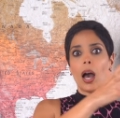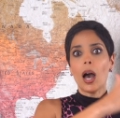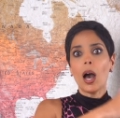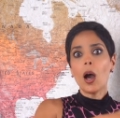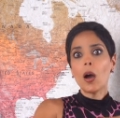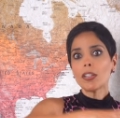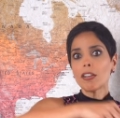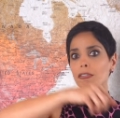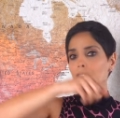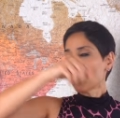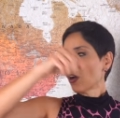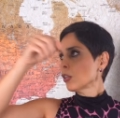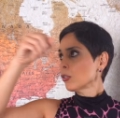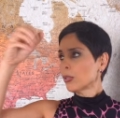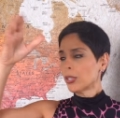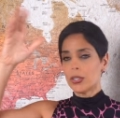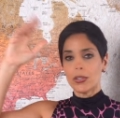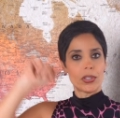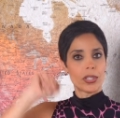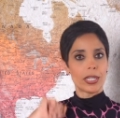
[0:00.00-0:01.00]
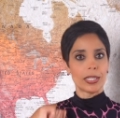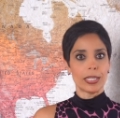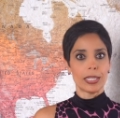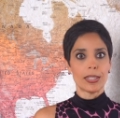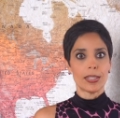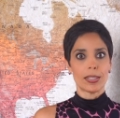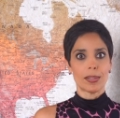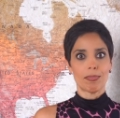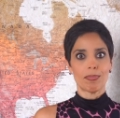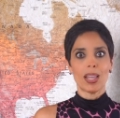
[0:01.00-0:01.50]
Out of 100
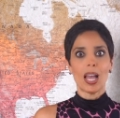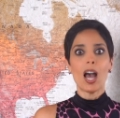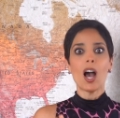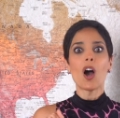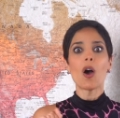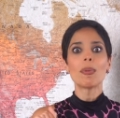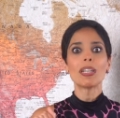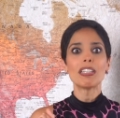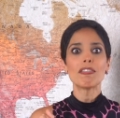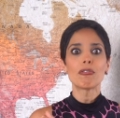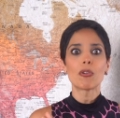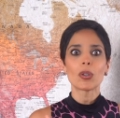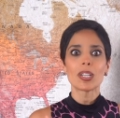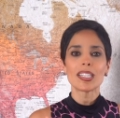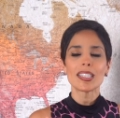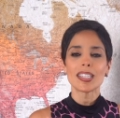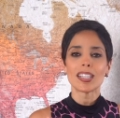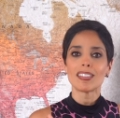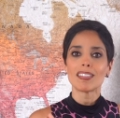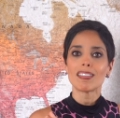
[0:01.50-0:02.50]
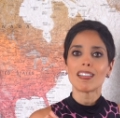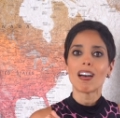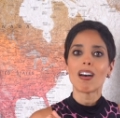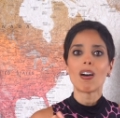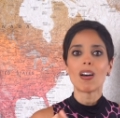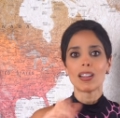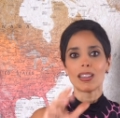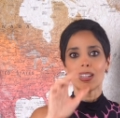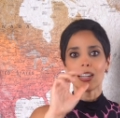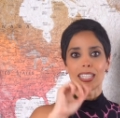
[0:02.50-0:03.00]
studies, how many focused on
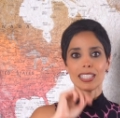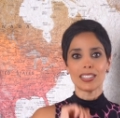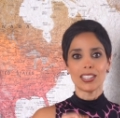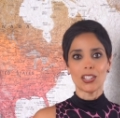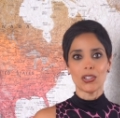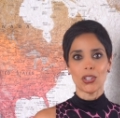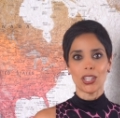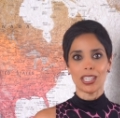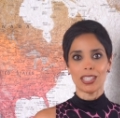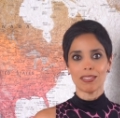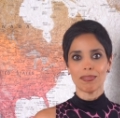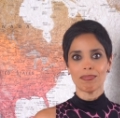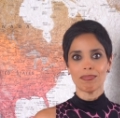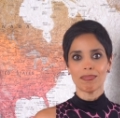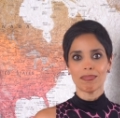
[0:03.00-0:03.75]
online teaching?